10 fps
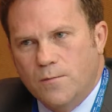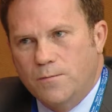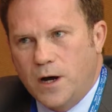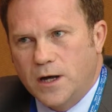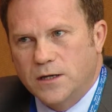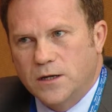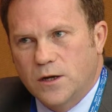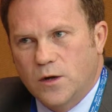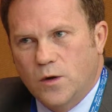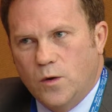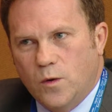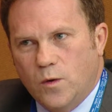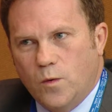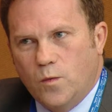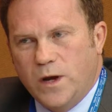But
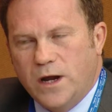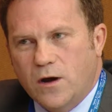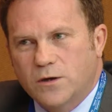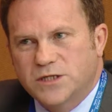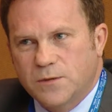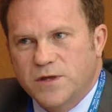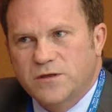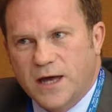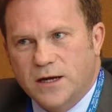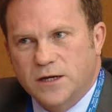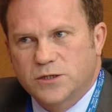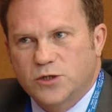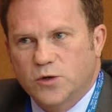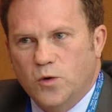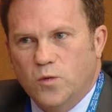we are sympathetic
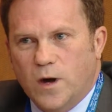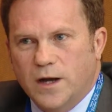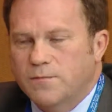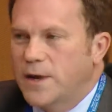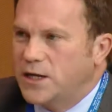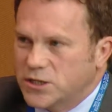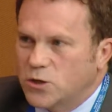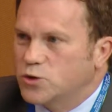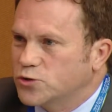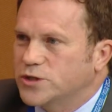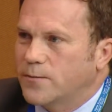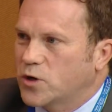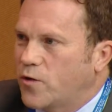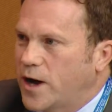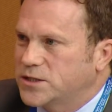to what many social
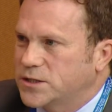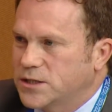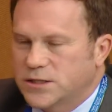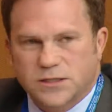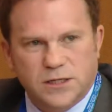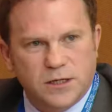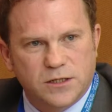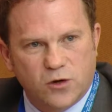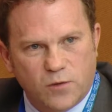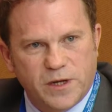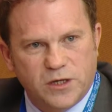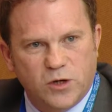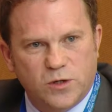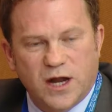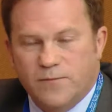democrats in the European
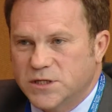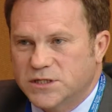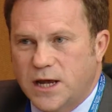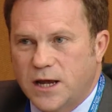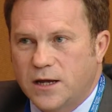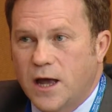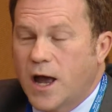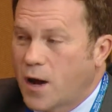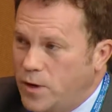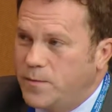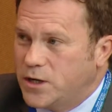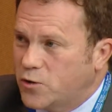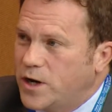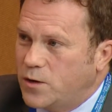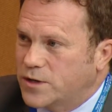Union have been saying, and we've been
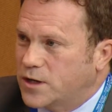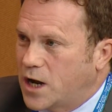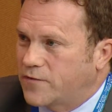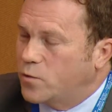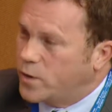agreeing with a lot of it.